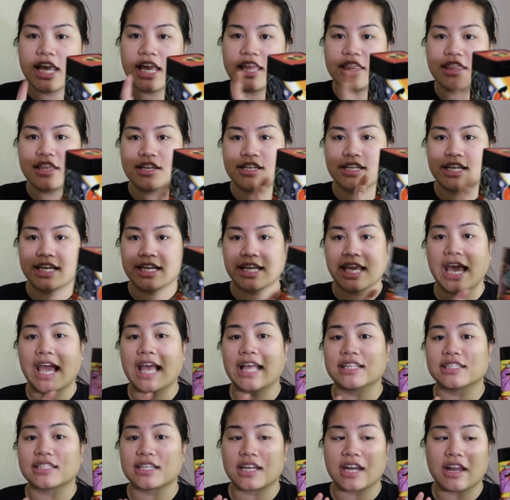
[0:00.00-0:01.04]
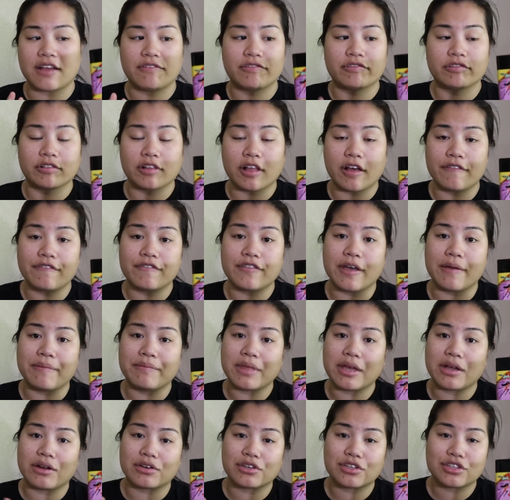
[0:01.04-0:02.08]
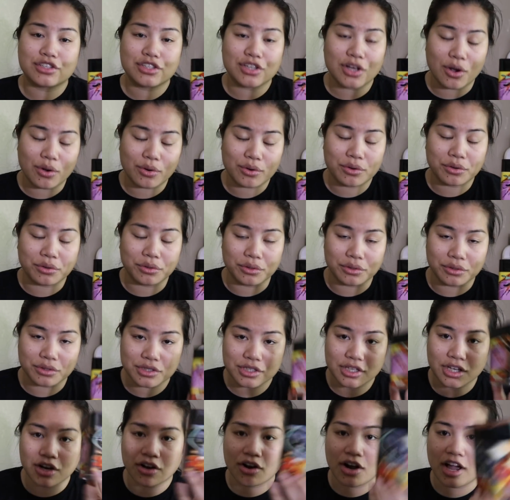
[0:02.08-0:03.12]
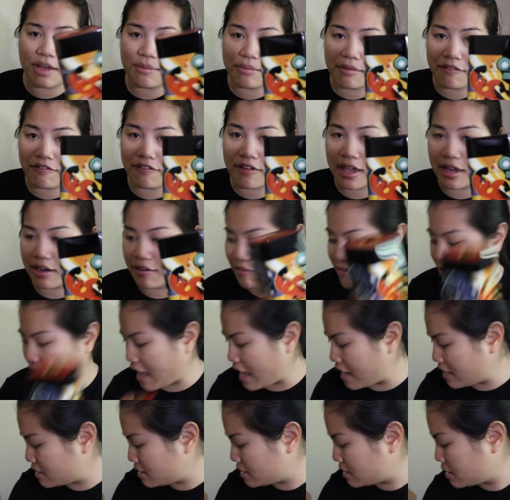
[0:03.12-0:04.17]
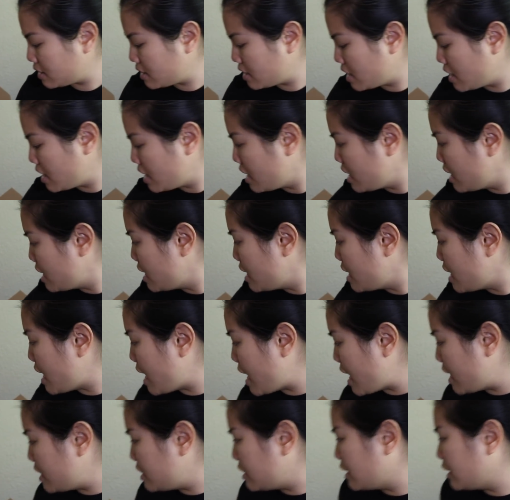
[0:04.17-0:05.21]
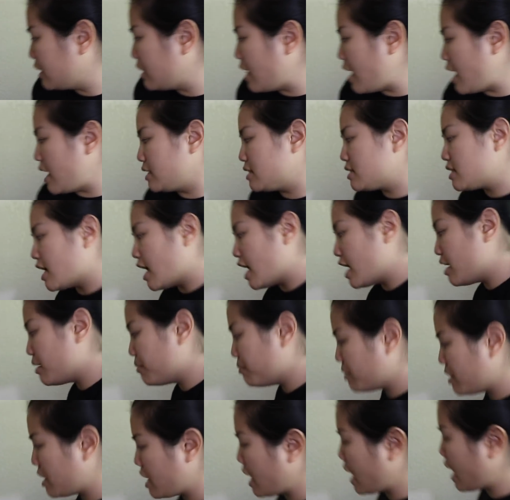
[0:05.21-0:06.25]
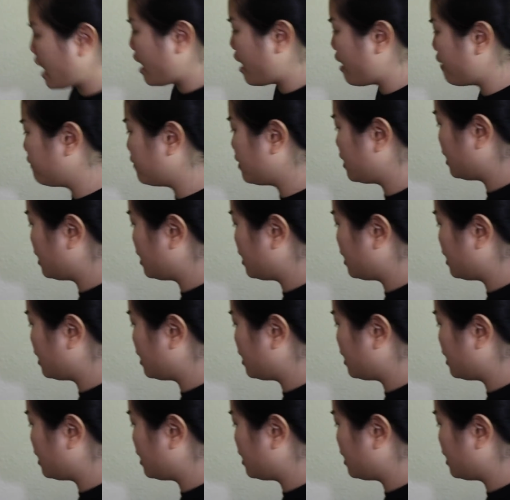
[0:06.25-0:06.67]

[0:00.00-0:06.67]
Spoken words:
in the tin cans, and I've loved them. They're so cool. So I'm a fan of that. And the last item we have